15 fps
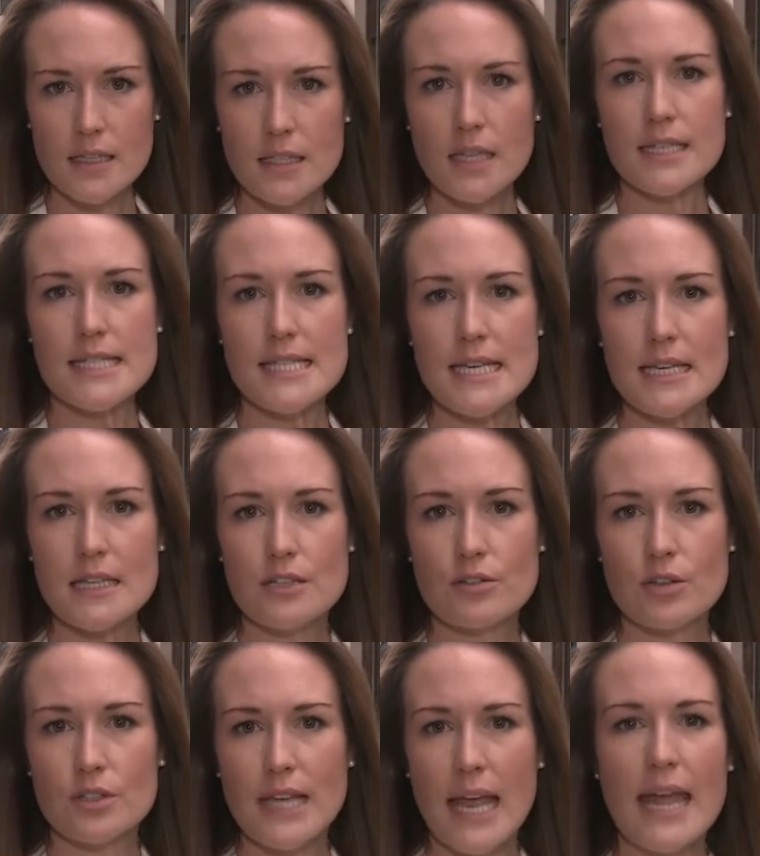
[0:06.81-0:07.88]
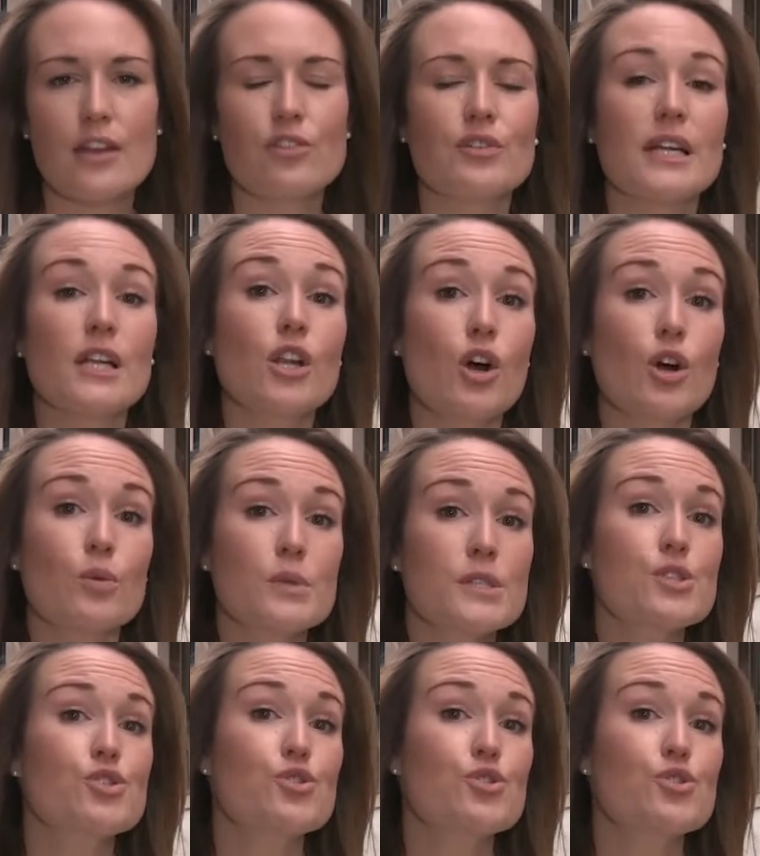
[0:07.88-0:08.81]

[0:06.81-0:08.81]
19-year-old Henry Long was